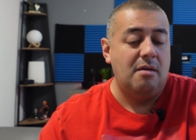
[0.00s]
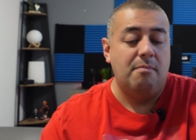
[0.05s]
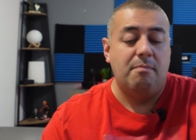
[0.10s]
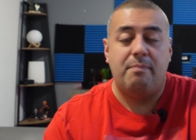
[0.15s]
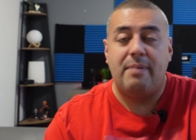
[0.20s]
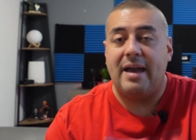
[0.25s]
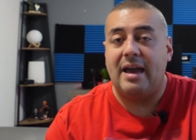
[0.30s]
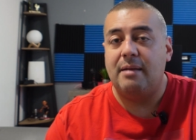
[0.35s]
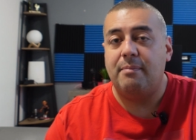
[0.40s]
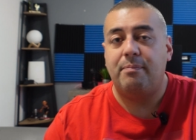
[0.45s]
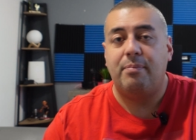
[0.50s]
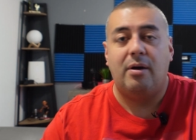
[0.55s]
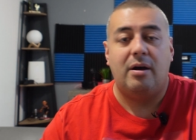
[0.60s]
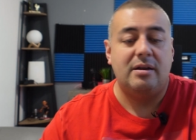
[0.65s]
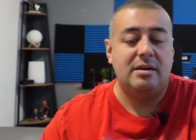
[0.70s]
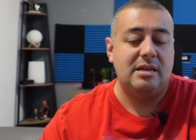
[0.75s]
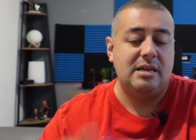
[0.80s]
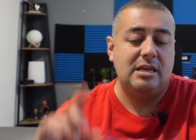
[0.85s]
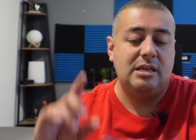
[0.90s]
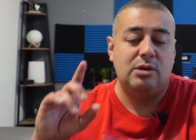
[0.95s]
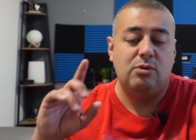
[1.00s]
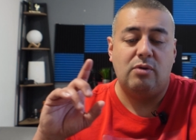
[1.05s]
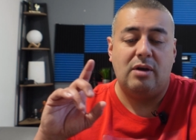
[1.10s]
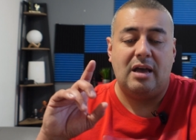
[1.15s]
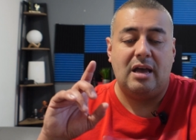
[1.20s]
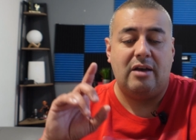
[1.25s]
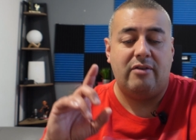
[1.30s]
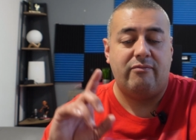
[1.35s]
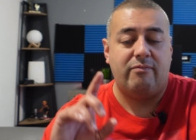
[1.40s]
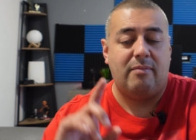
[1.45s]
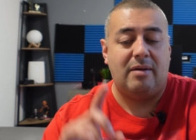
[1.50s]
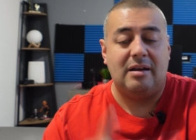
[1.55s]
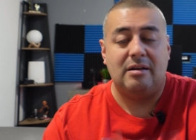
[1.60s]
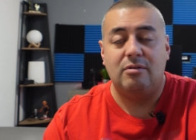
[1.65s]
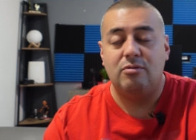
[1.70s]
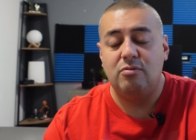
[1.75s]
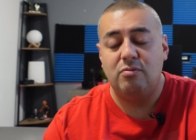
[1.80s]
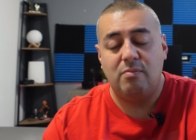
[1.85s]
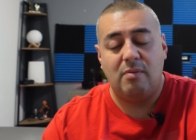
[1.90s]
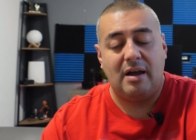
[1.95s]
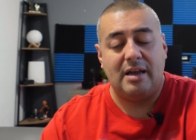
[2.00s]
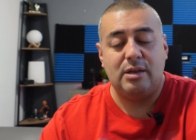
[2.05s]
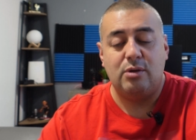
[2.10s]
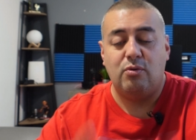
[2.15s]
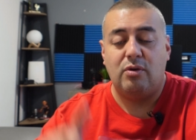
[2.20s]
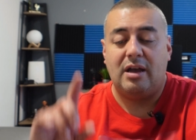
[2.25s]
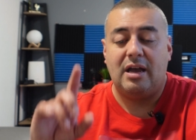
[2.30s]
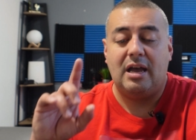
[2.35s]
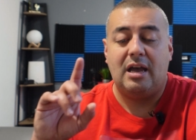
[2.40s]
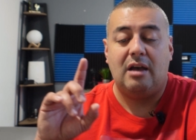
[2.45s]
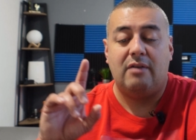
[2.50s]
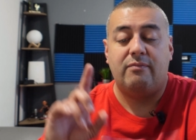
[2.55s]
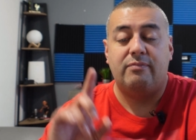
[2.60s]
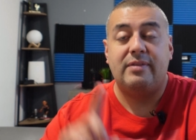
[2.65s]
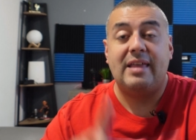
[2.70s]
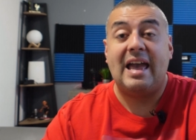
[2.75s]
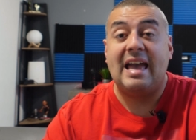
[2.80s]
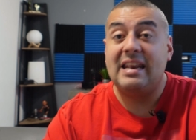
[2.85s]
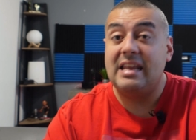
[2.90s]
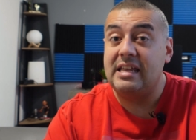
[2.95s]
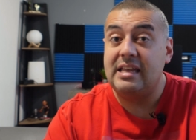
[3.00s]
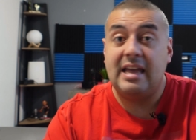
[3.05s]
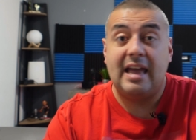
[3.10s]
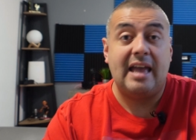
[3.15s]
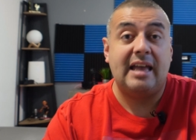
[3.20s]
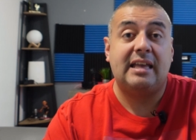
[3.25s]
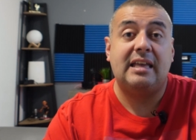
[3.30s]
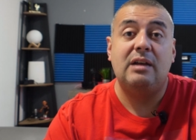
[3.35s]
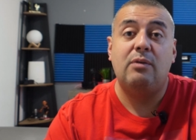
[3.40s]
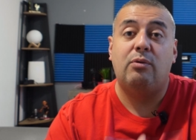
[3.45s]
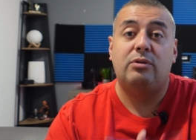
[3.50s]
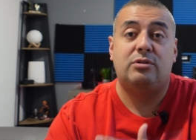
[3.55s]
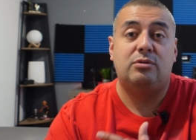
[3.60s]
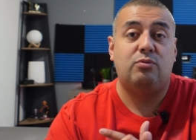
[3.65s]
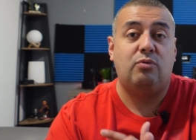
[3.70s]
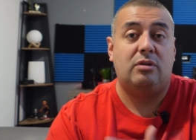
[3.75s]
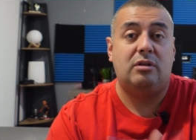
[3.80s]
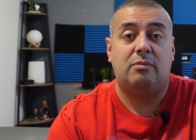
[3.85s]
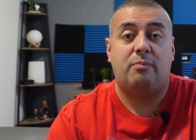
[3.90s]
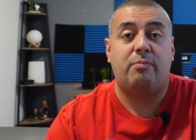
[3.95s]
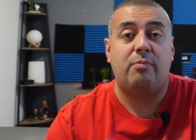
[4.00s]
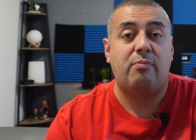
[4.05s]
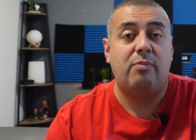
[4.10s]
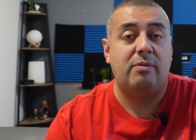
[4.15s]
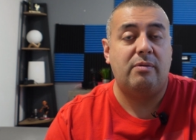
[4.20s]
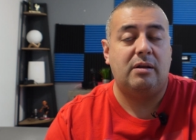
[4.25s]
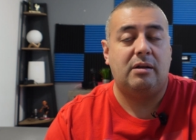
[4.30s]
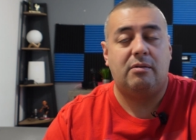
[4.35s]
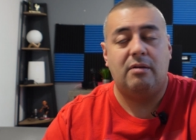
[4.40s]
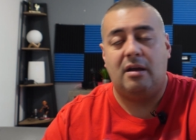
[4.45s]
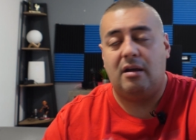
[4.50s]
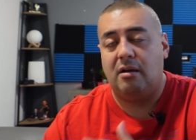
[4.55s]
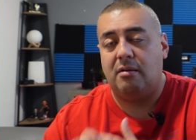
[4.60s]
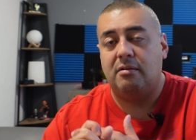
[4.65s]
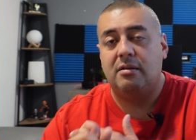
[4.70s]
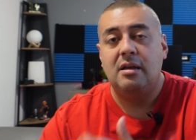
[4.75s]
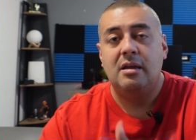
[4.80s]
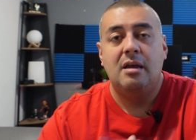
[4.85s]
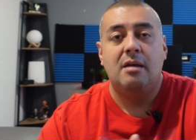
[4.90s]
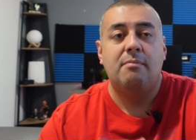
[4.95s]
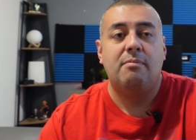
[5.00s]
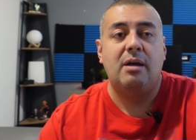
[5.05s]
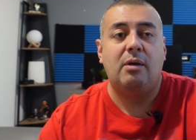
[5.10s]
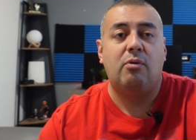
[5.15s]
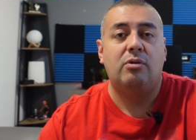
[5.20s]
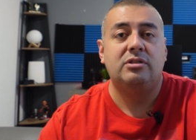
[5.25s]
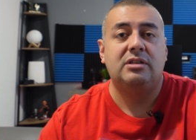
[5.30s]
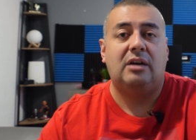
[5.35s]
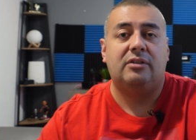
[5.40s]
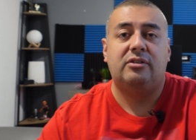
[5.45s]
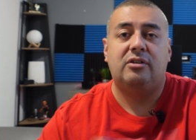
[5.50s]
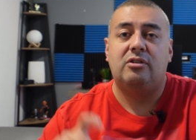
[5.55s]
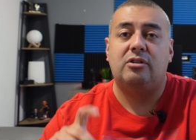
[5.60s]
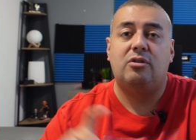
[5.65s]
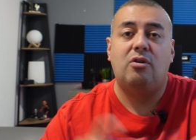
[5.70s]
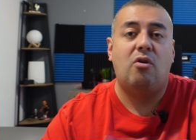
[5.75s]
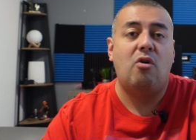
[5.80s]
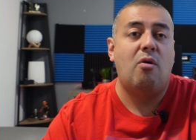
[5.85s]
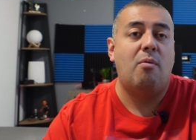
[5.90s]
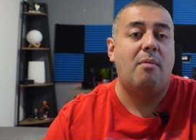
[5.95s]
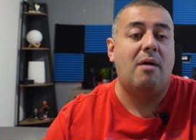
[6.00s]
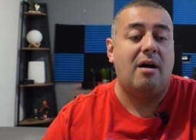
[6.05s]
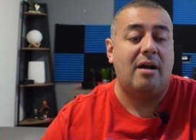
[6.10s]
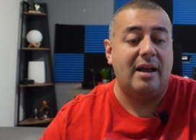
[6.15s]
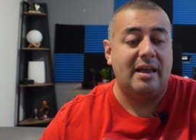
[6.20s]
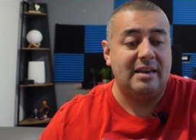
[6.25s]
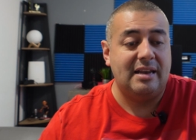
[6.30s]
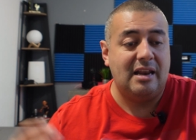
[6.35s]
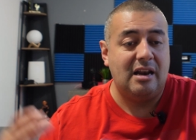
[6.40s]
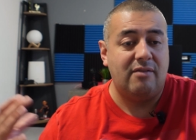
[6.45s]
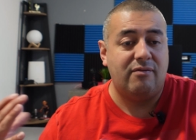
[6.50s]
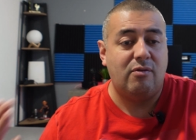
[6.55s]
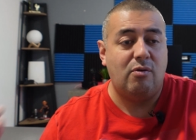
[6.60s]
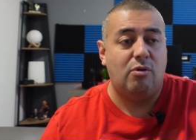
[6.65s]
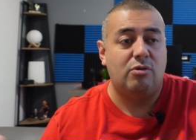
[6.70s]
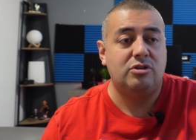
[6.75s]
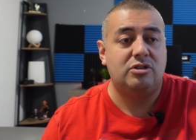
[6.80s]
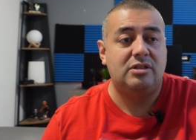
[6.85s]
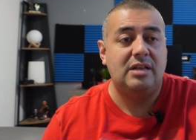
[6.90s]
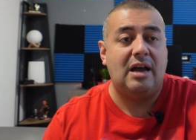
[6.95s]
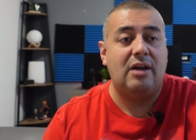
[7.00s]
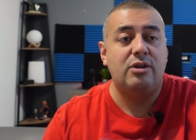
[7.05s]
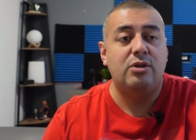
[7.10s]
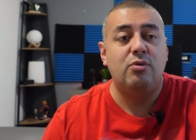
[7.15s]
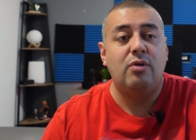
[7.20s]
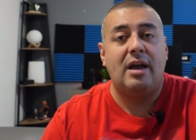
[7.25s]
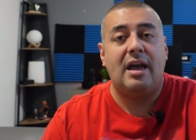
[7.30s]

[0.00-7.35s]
Bad Bunny, you have Maluma, you have Daddy Yankee, which is one of the uh, big ones out there, Don Omar, and then of course now you